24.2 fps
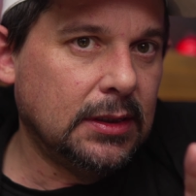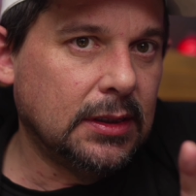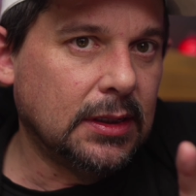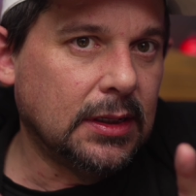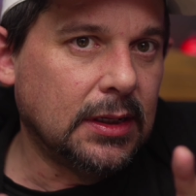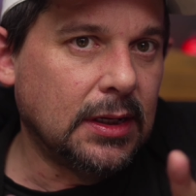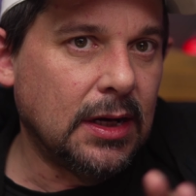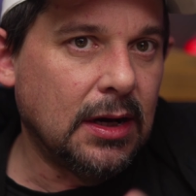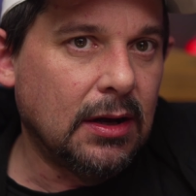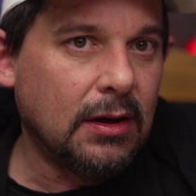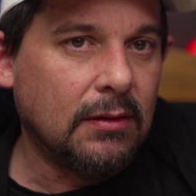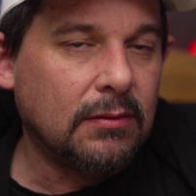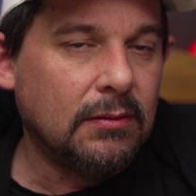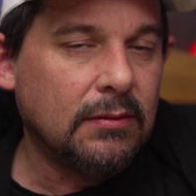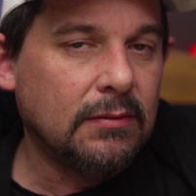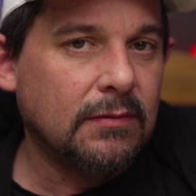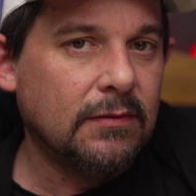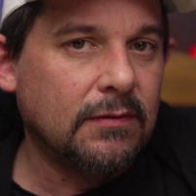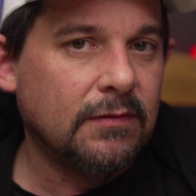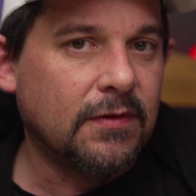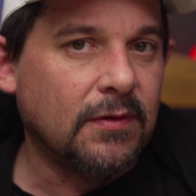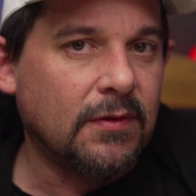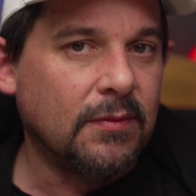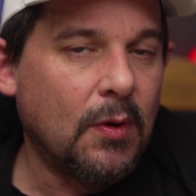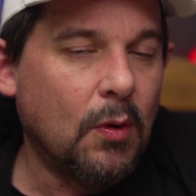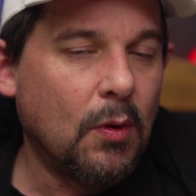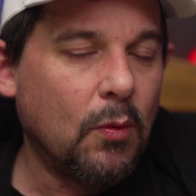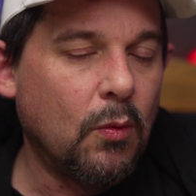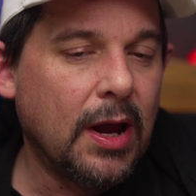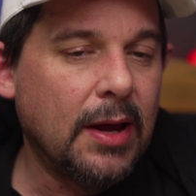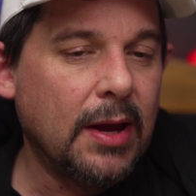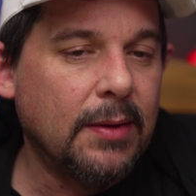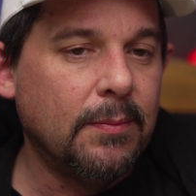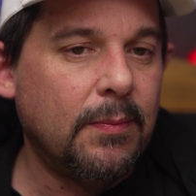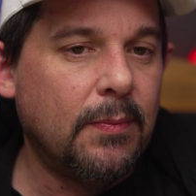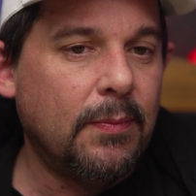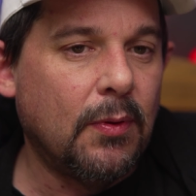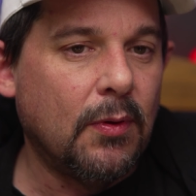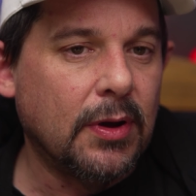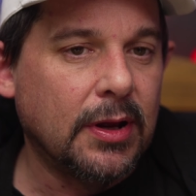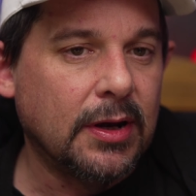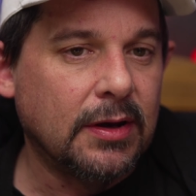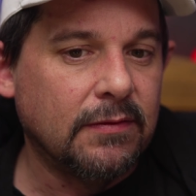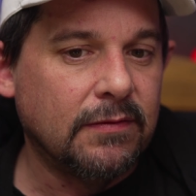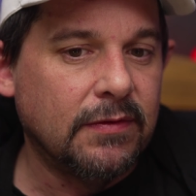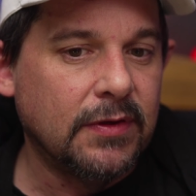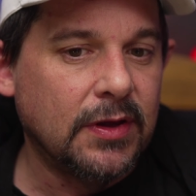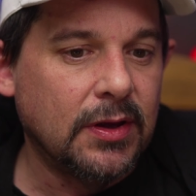from a web point
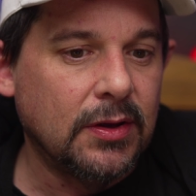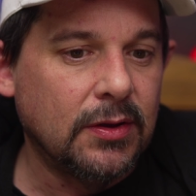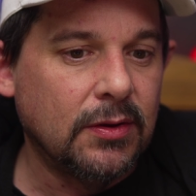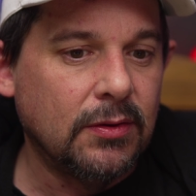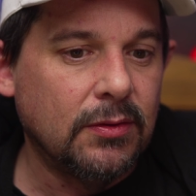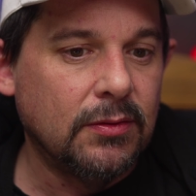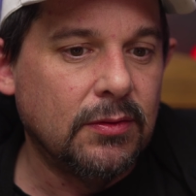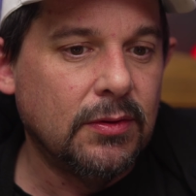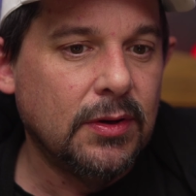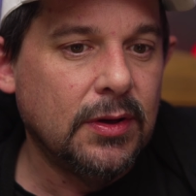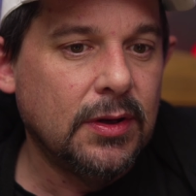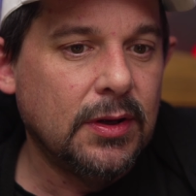of view,